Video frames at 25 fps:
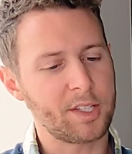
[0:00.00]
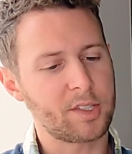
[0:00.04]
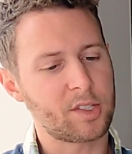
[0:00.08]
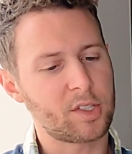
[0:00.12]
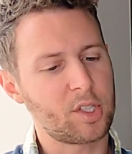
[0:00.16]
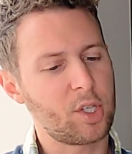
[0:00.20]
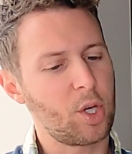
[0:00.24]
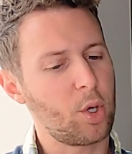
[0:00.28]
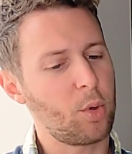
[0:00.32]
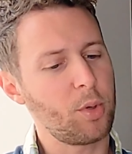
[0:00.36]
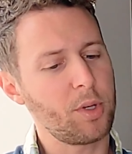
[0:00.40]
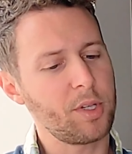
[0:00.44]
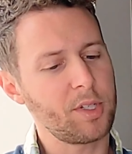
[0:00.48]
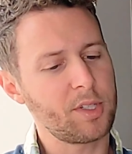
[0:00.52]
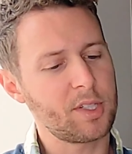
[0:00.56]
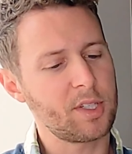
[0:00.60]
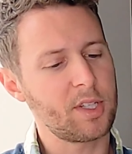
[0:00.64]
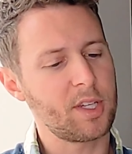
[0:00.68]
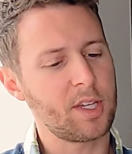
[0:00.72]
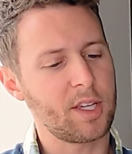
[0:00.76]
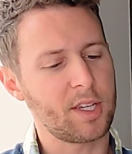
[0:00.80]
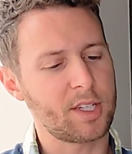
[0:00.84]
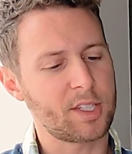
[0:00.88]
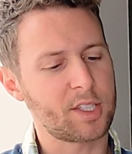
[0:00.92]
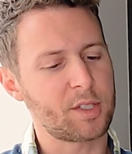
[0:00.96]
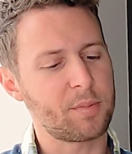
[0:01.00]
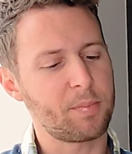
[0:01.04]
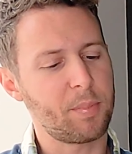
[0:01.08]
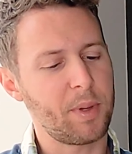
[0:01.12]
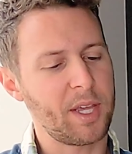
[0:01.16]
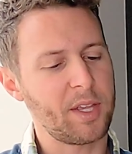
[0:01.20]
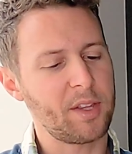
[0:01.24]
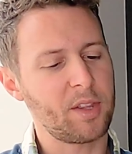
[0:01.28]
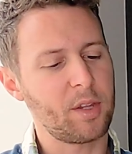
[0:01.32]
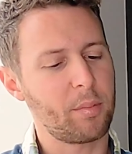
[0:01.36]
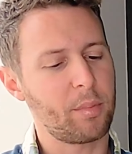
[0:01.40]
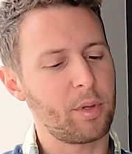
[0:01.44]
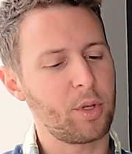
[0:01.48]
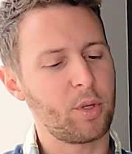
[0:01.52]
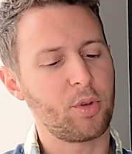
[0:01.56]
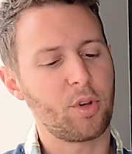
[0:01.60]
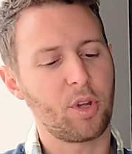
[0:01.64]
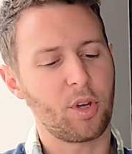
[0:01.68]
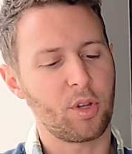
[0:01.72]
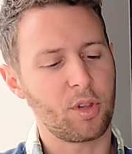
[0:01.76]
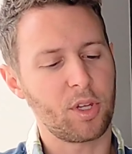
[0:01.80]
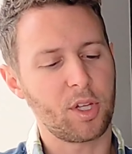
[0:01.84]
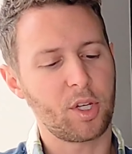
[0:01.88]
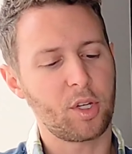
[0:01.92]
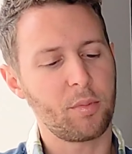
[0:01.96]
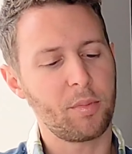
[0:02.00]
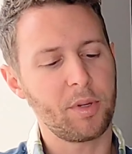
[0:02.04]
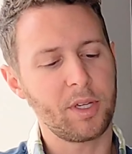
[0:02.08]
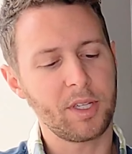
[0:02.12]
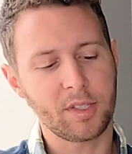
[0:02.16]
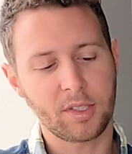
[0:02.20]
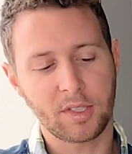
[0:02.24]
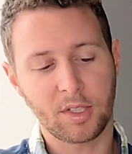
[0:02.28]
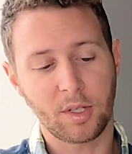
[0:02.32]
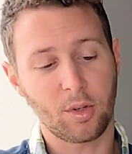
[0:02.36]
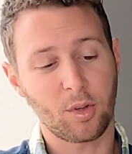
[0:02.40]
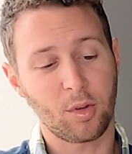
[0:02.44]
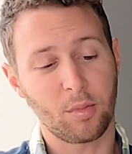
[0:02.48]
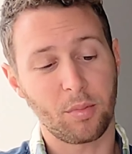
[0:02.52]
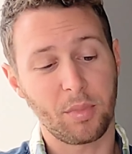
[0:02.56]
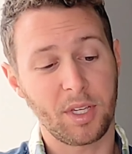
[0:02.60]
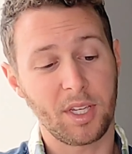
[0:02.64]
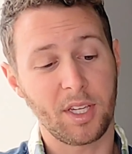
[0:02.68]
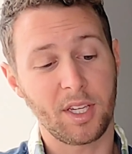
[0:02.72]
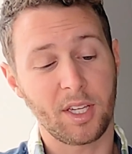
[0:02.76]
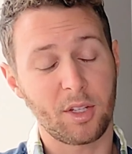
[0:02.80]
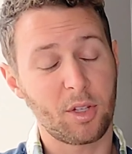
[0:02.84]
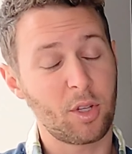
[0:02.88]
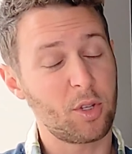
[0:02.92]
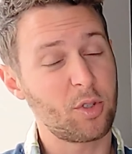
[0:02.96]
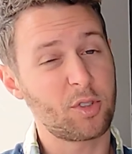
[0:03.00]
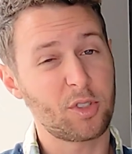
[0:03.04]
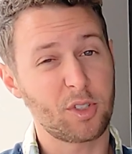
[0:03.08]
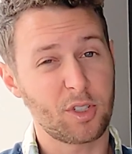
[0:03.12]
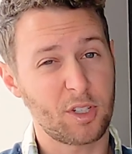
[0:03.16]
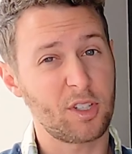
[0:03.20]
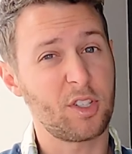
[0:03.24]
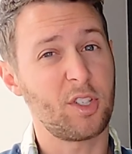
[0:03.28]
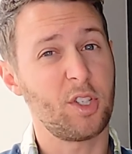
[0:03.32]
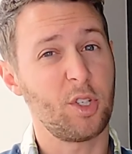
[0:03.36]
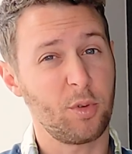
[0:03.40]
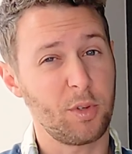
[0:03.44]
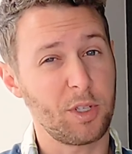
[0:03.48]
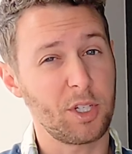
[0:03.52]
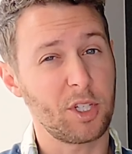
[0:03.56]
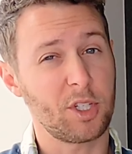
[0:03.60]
it's going to expand the balloon a little bit, so it'll be closer to two